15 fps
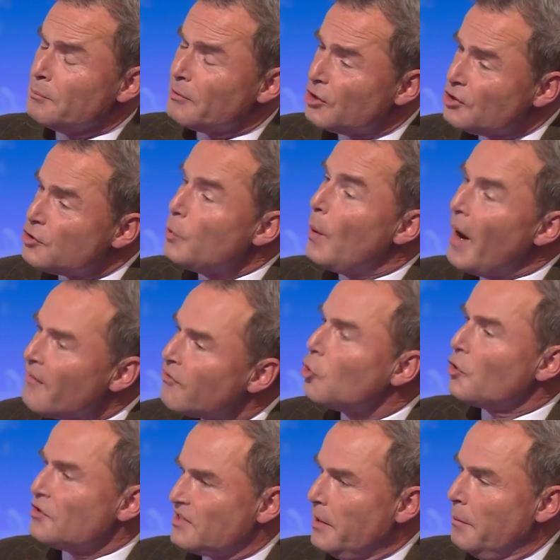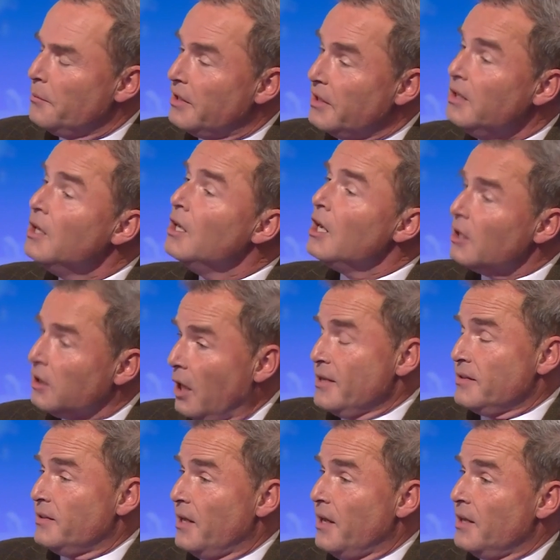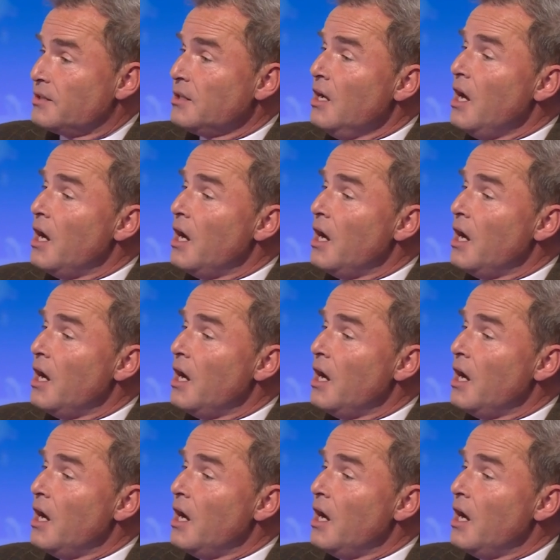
because you have got somebody like that,